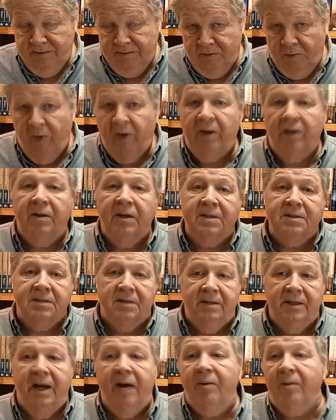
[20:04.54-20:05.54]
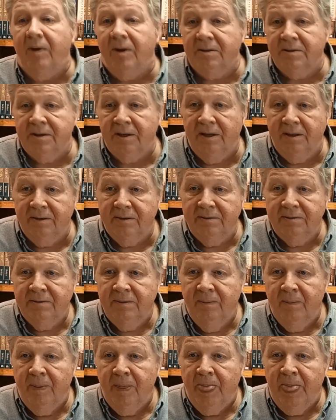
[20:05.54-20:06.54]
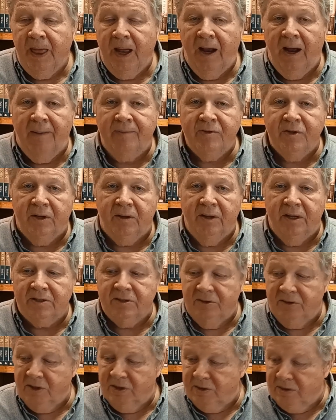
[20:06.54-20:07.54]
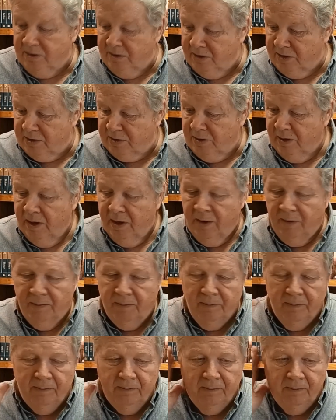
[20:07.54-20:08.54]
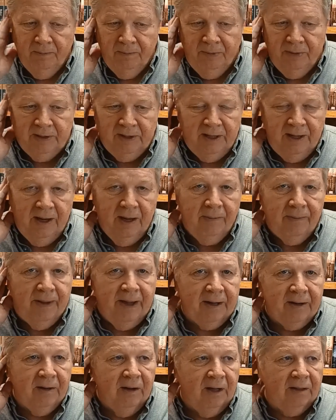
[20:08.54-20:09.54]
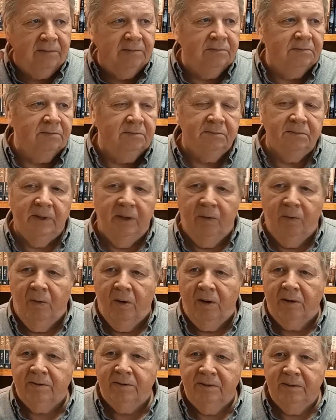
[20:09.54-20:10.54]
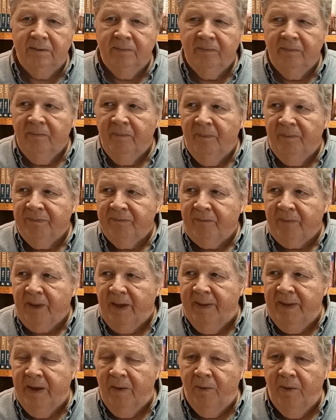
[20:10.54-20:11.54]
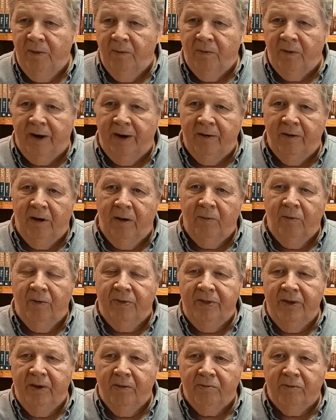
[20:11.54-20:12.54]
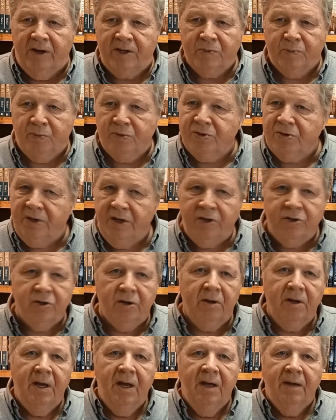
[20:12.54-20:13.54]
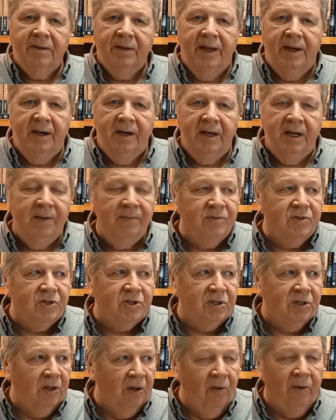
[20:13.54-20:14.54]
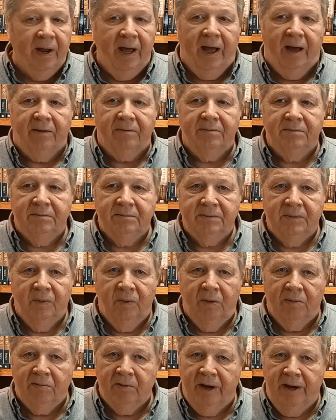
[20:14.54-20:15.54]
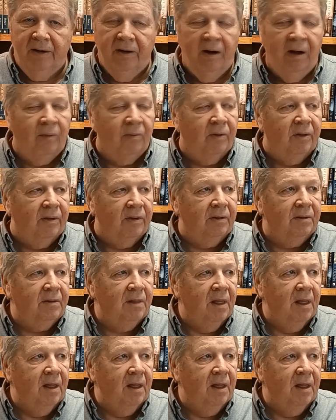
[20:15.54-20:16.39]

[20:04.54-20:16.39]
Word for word: What a lesson that was, huh? Object lesson. Just, just put the ear back on. It worked. And they went right on with the arrest procedure. They didn't even slow down. Went right on with it.